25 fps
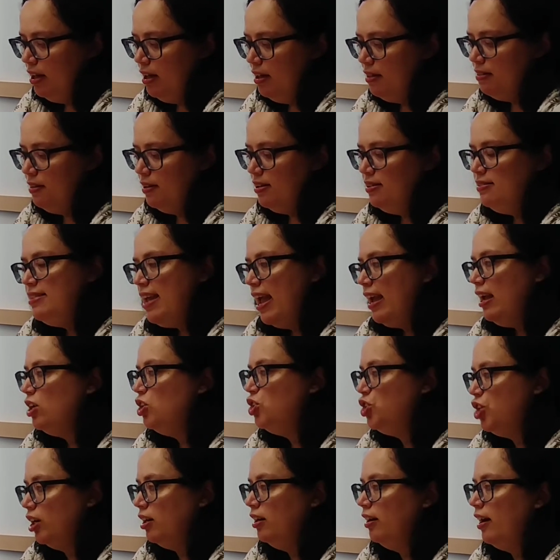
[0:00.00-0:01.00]
the de
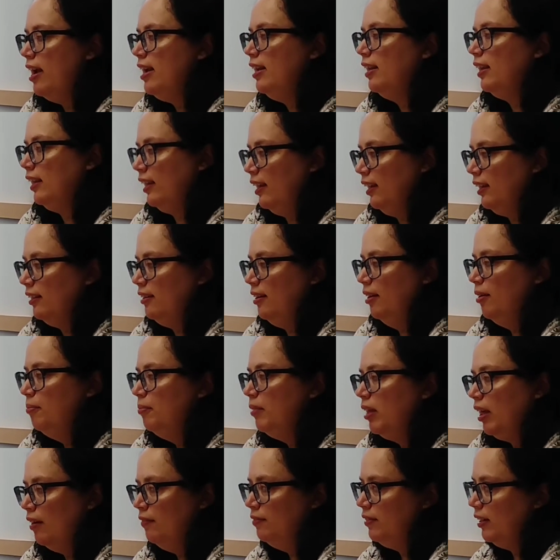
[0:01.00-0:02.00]
jure
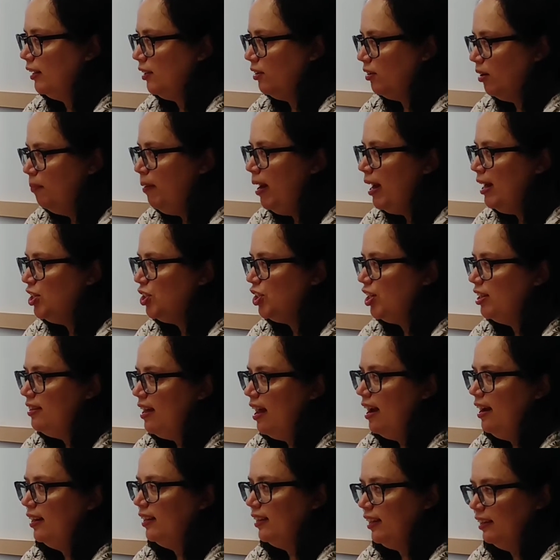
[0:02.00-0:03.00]
systems of discrimination
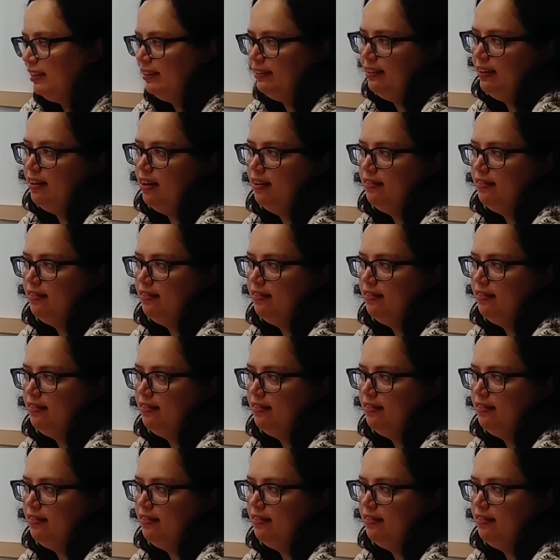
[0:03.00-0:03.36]
that existed